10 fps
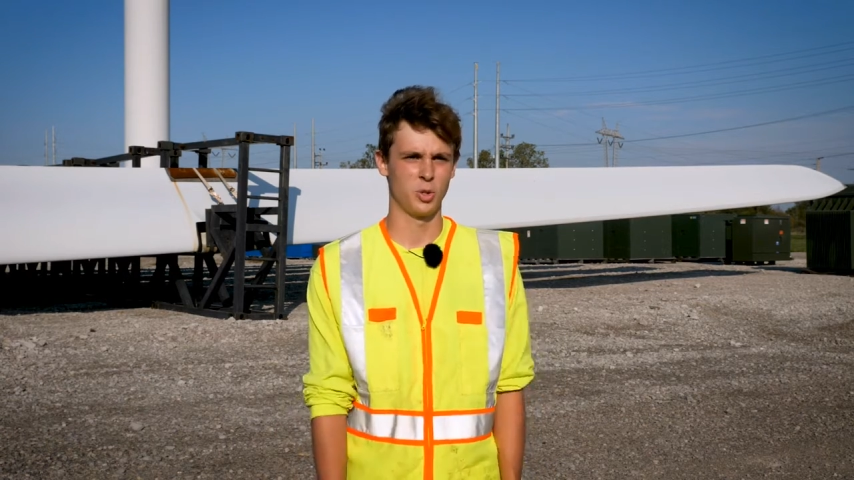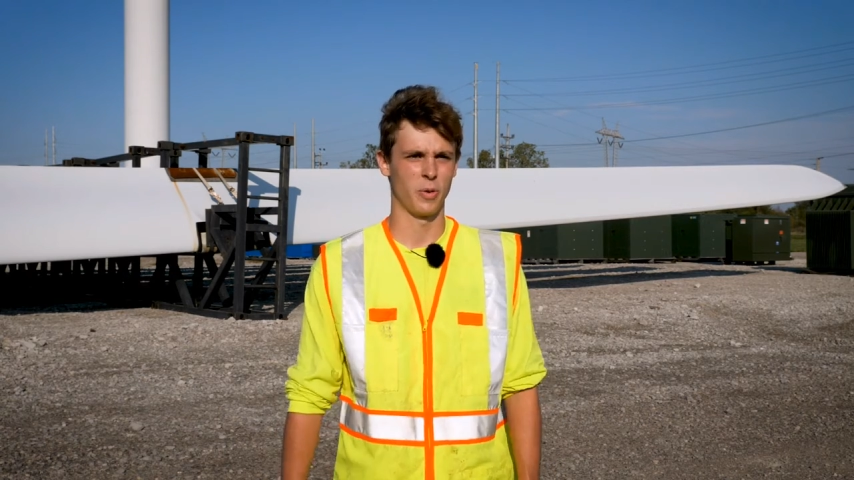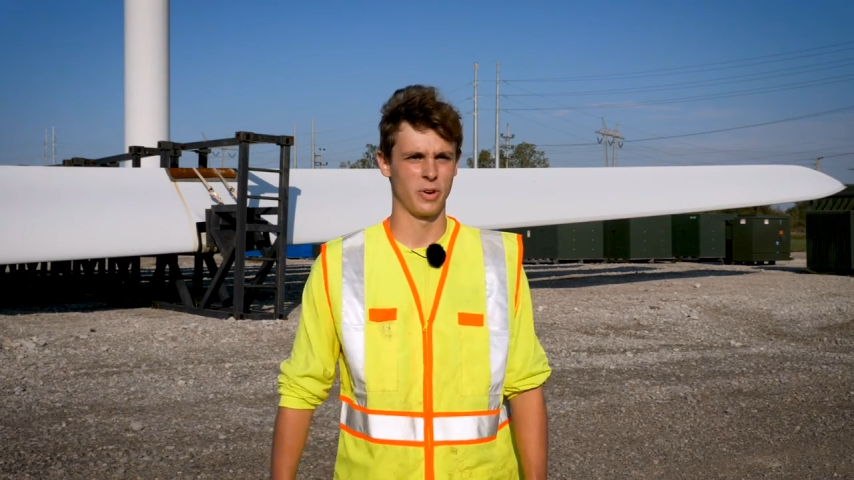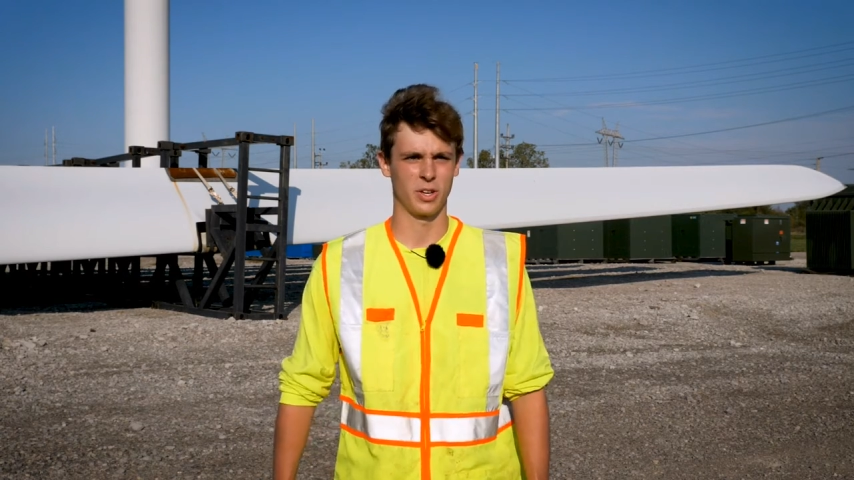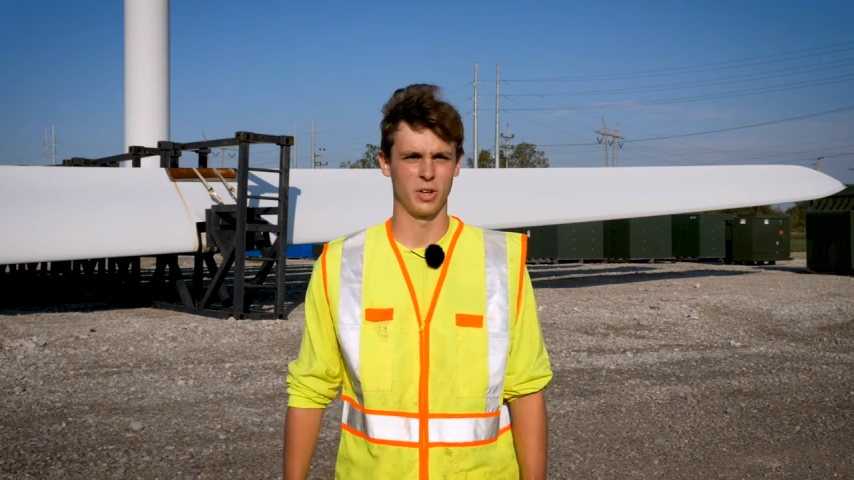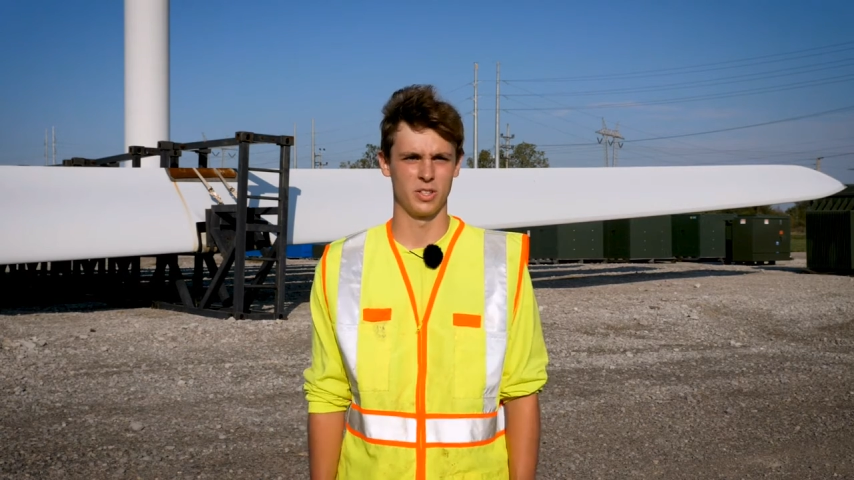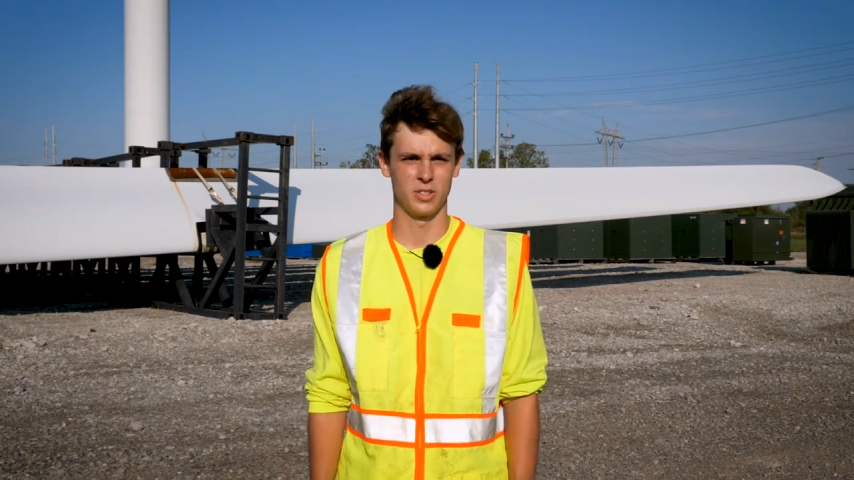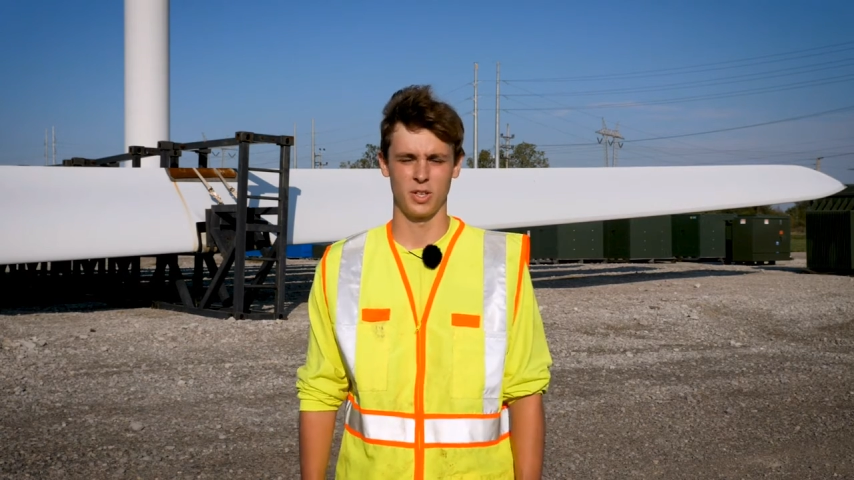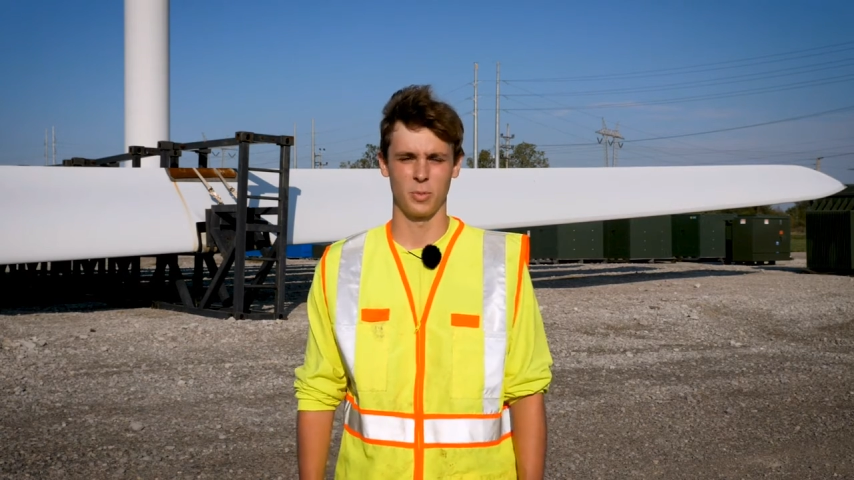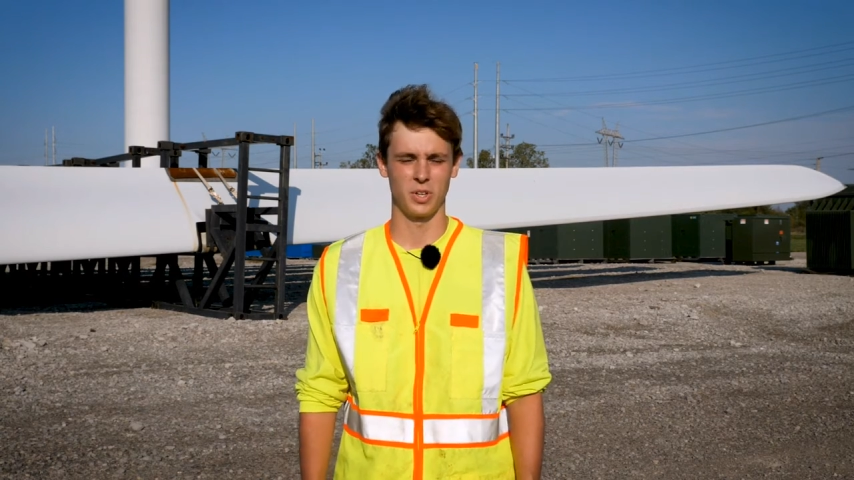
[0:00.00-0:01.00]
Do I want to go
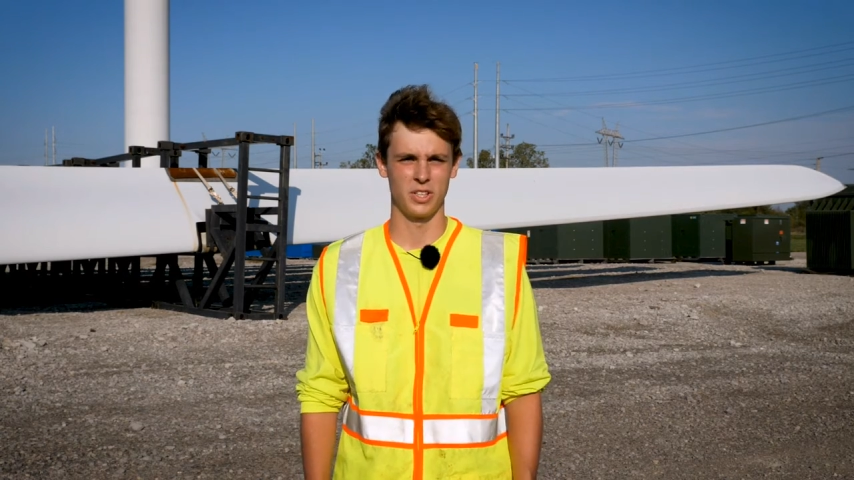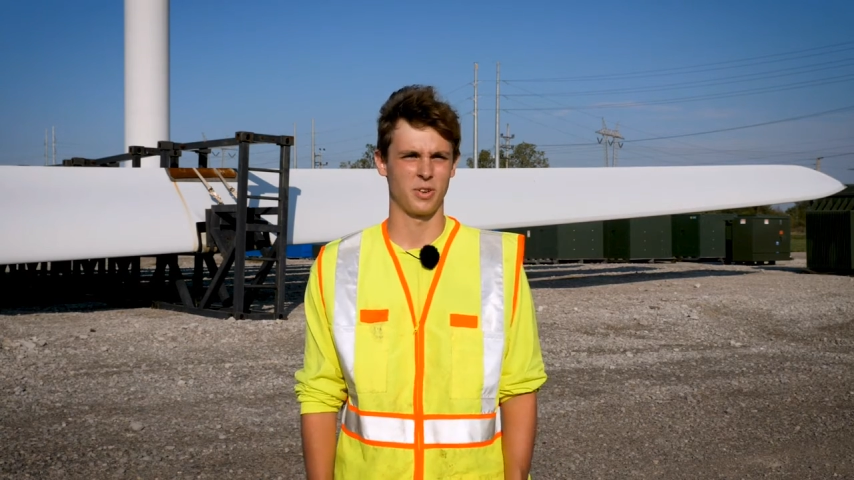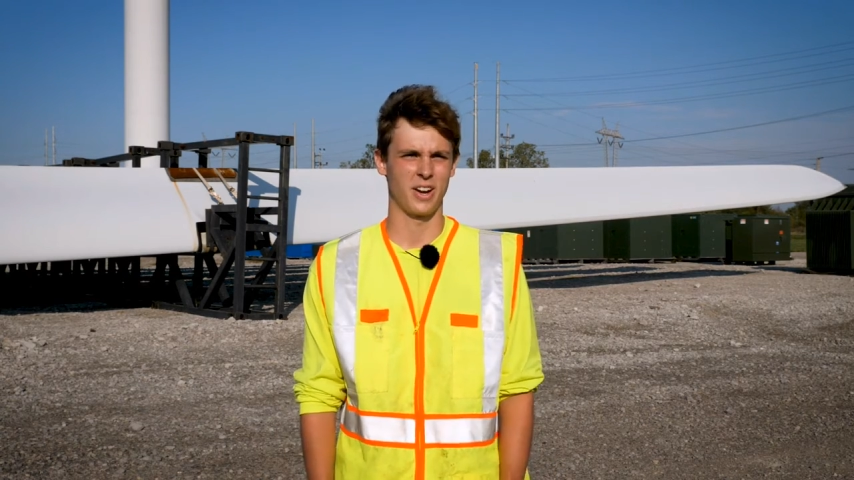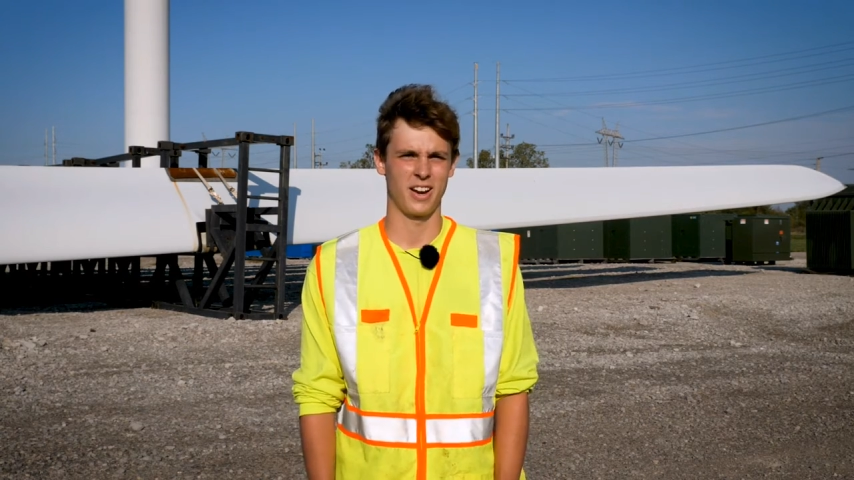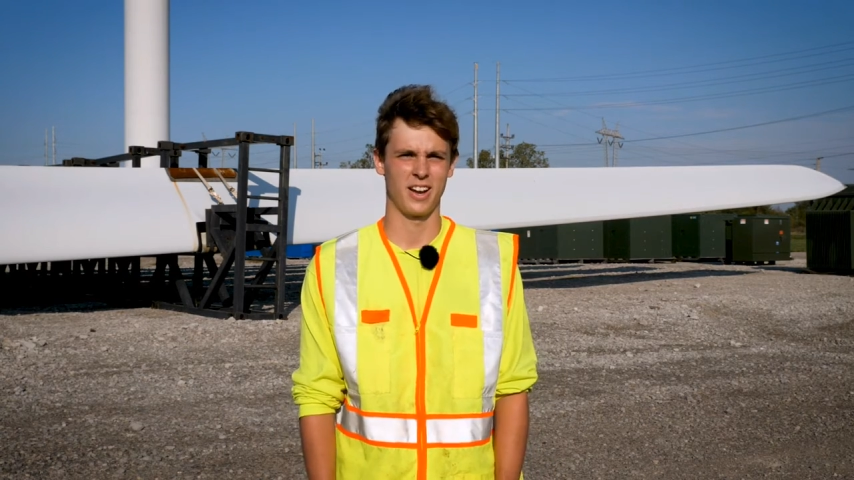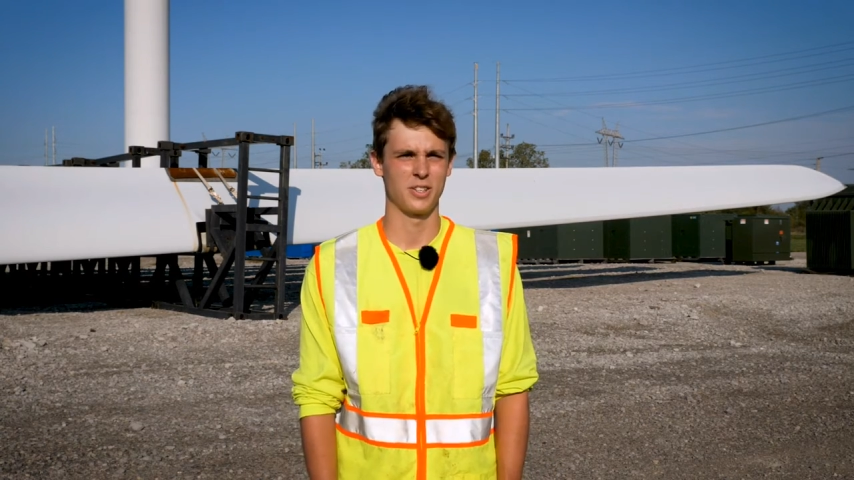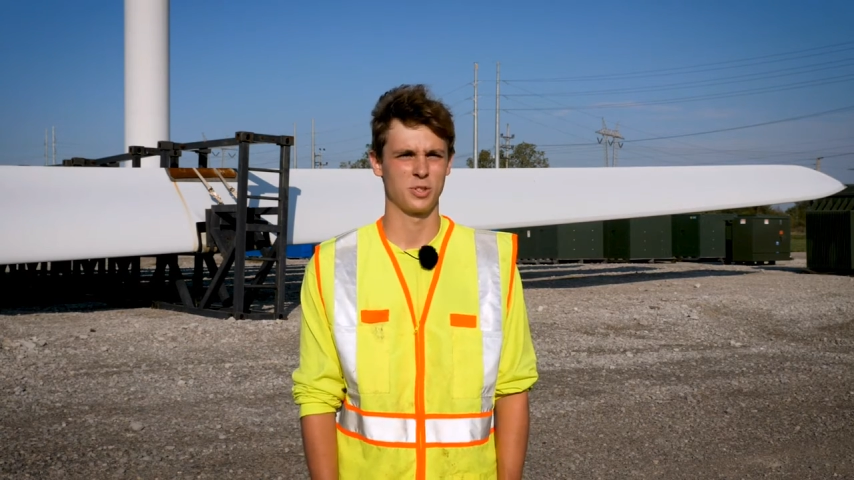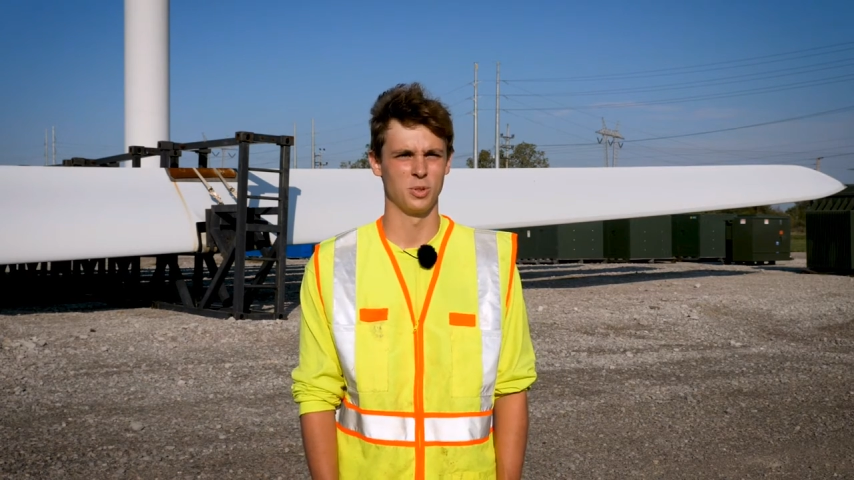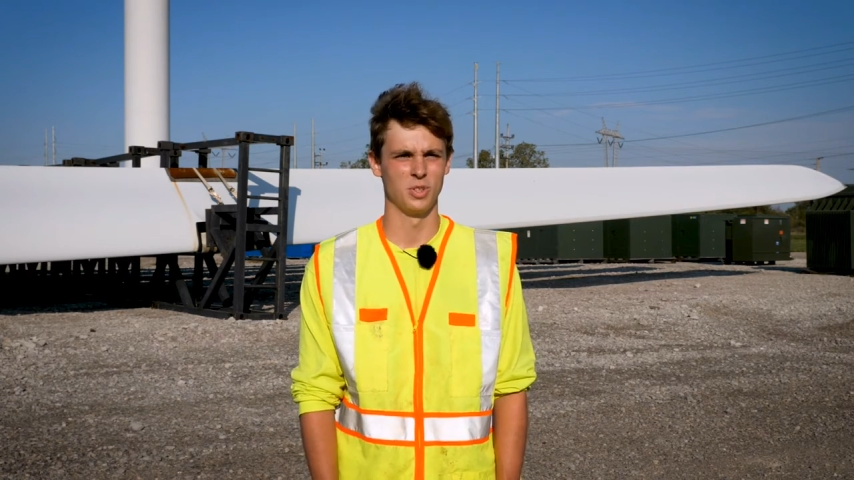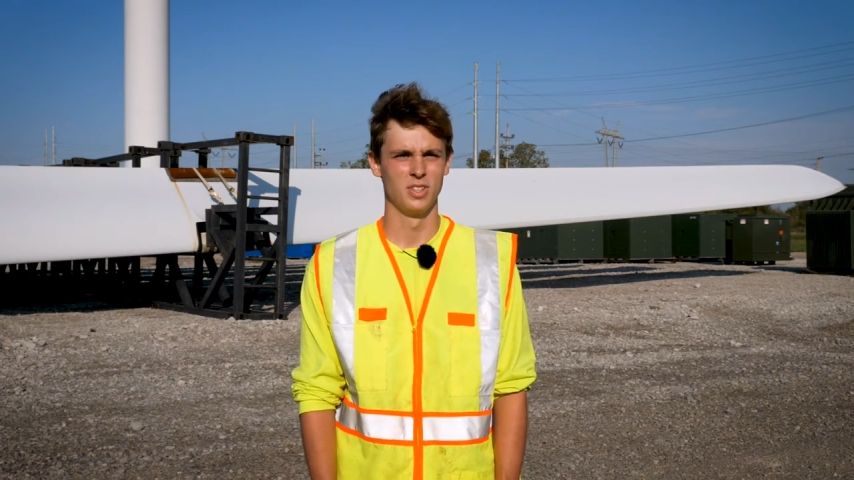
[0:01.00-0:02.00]
to someplace right out of high
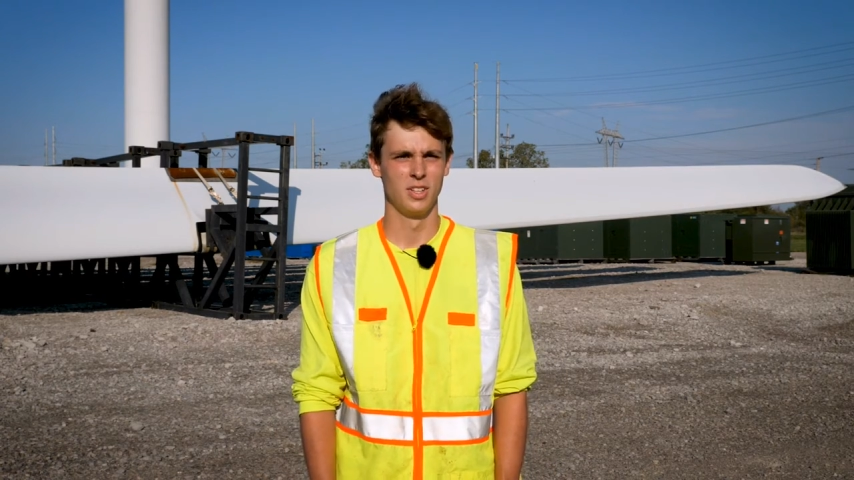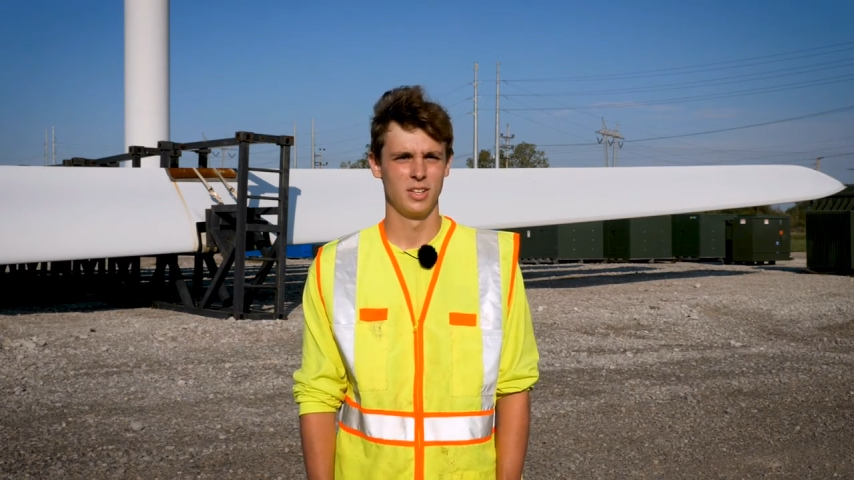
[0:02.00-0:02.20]
school?